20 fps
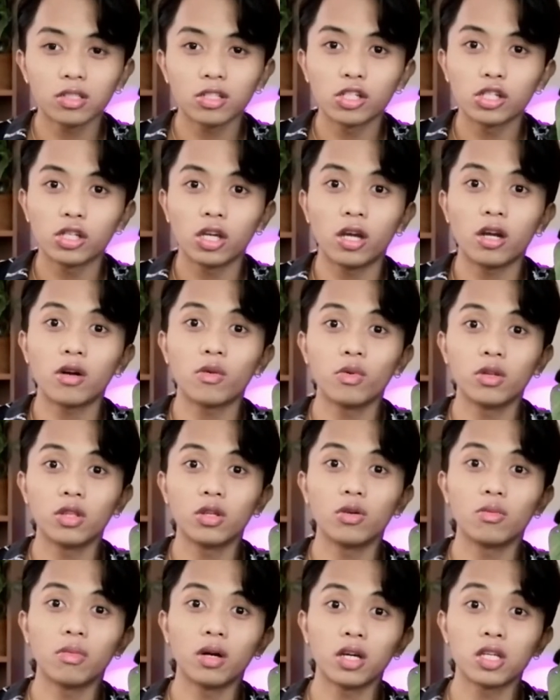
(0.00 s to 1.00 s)
share with
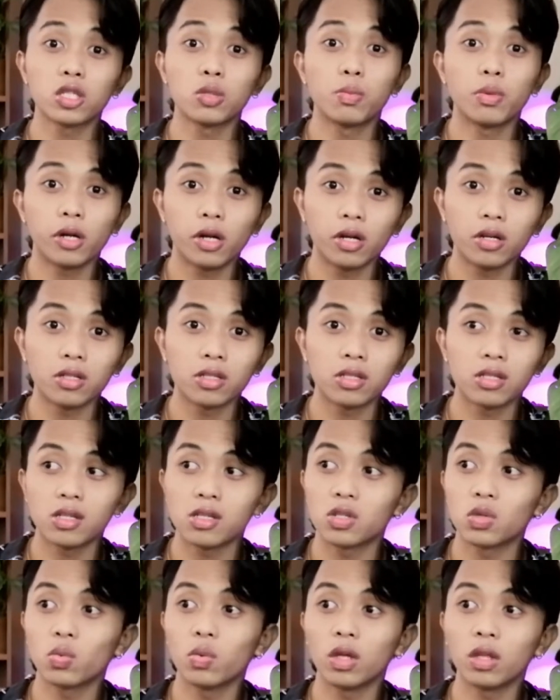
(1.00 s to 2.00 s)
you my
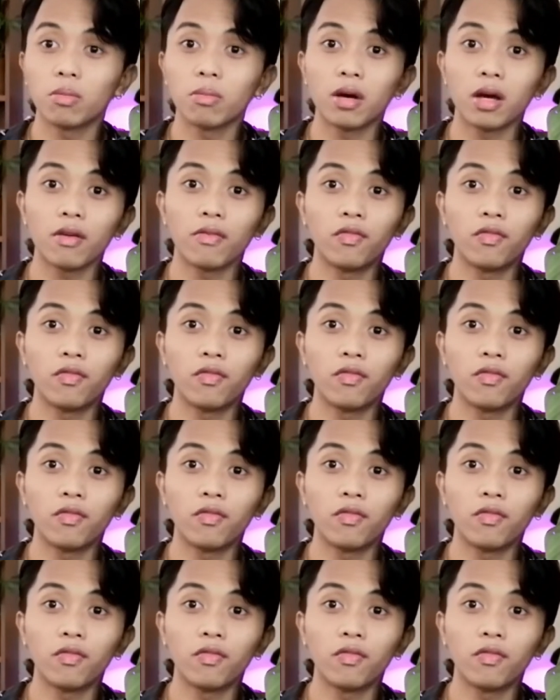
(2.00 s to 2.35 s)
experiences with my